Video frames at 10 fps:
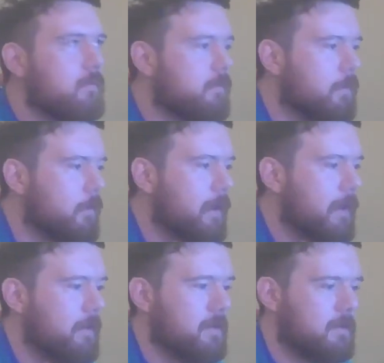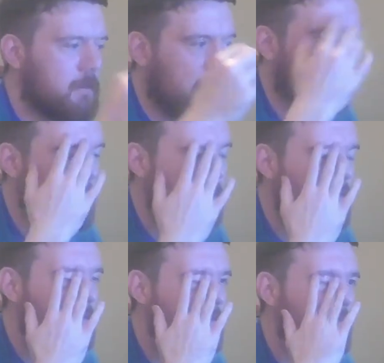the way how this is set up is a
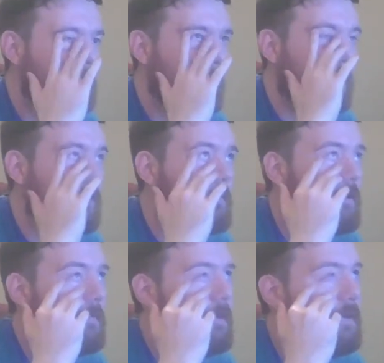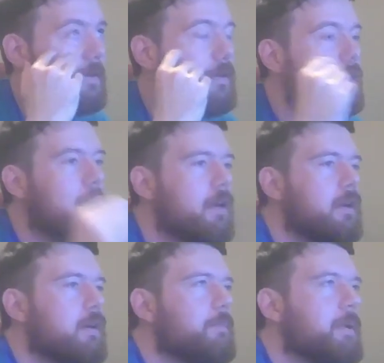little weird on my computer.
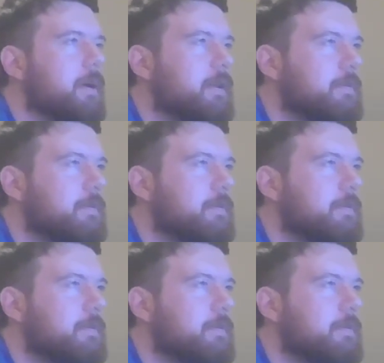But